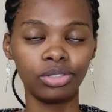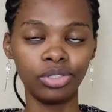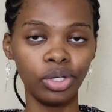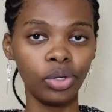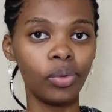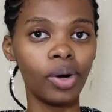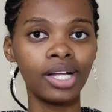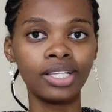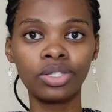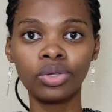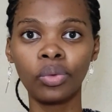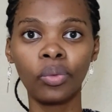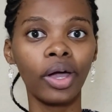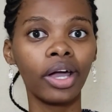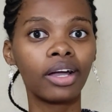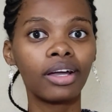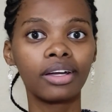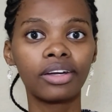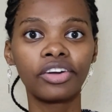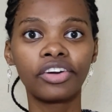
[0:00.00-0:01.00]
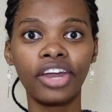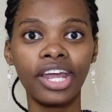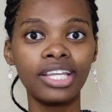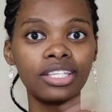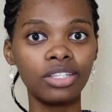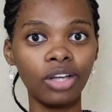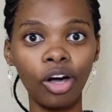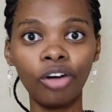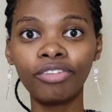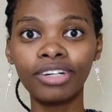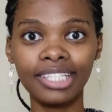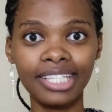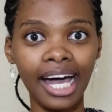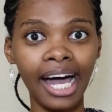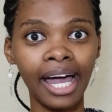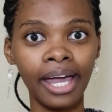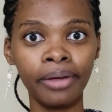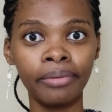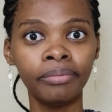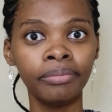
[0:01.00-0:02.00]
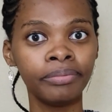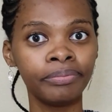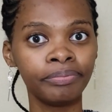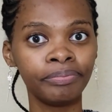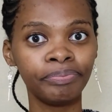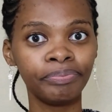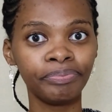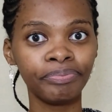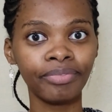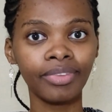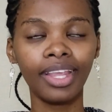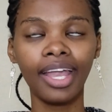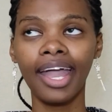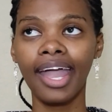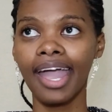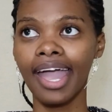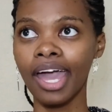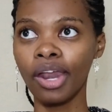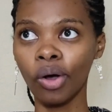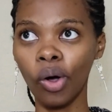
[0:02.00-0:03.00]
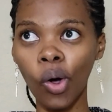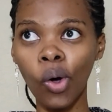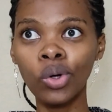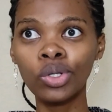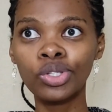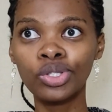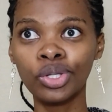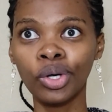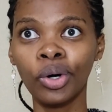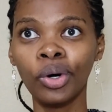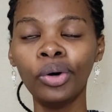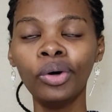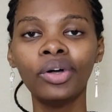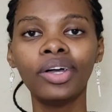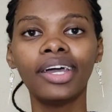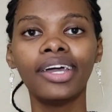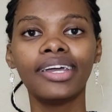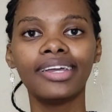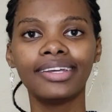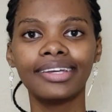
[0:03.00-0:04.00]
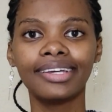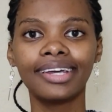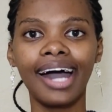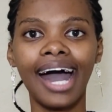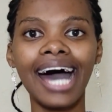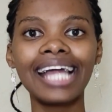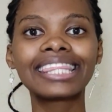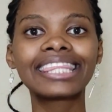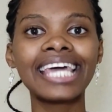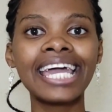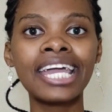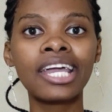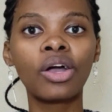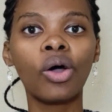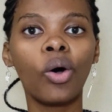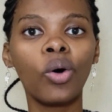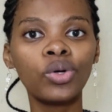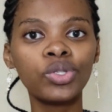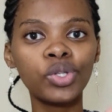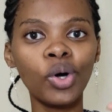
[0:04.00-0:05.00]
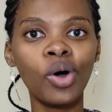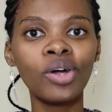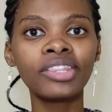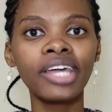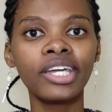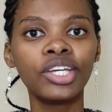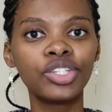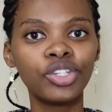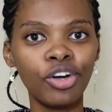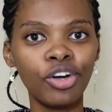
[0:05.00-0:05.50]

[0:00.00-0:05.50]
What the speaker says: Do you want to work crazy overtime? And also, I think also on the